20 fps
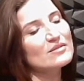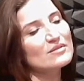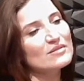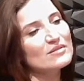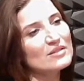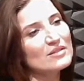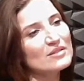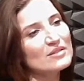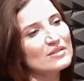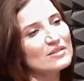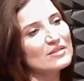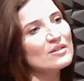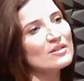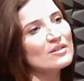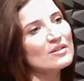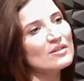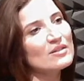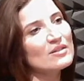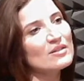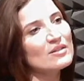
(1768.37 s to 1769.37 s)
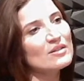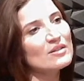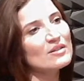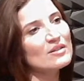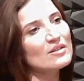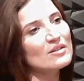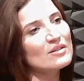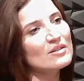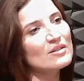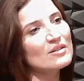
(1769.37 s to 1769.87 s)
We need
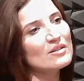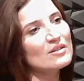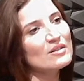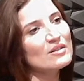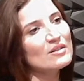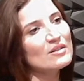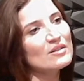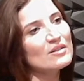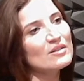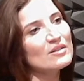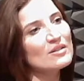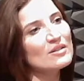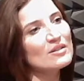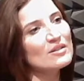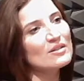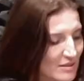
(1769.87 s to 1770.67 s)
to take that